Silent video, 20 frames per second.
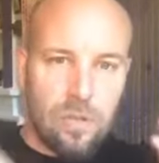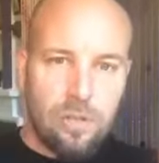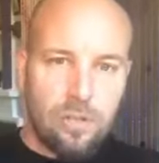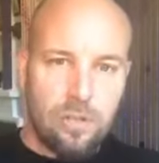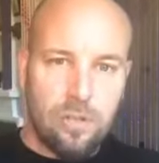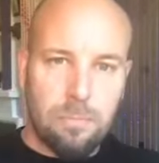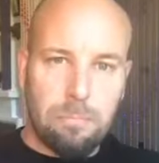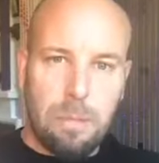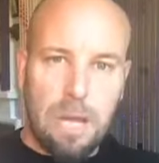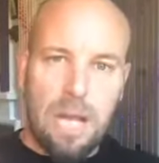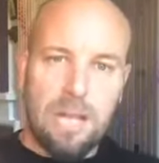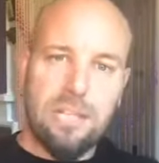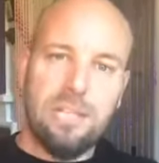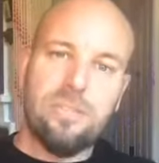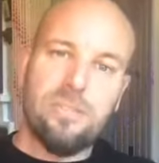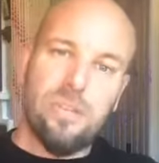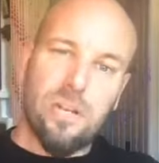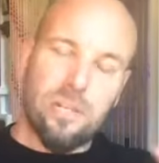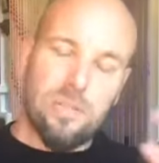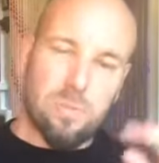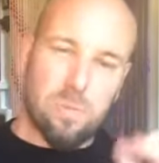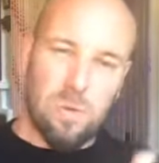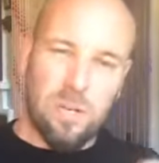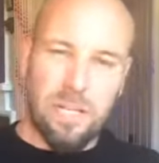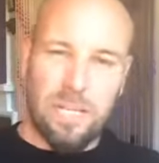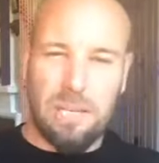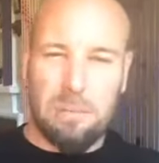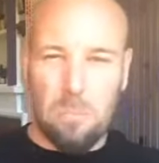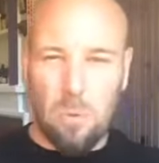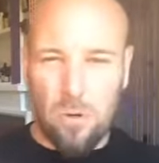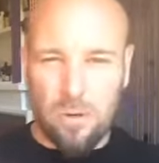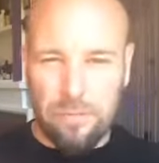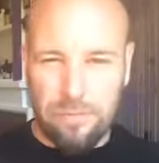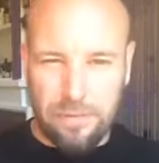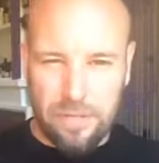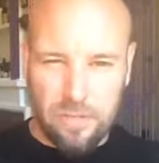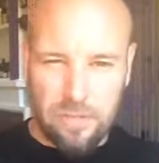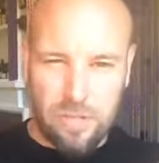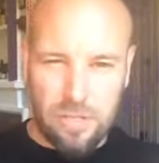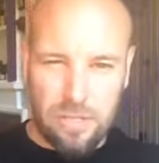your body starts working more
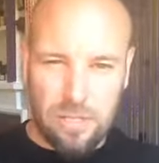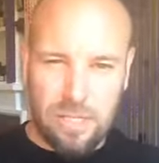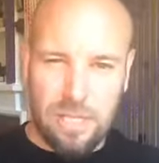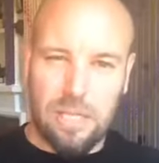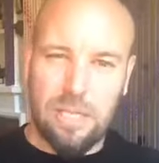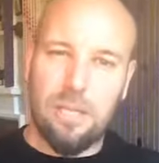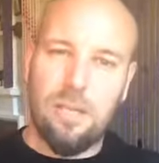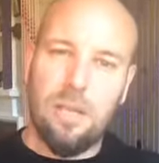efficiently.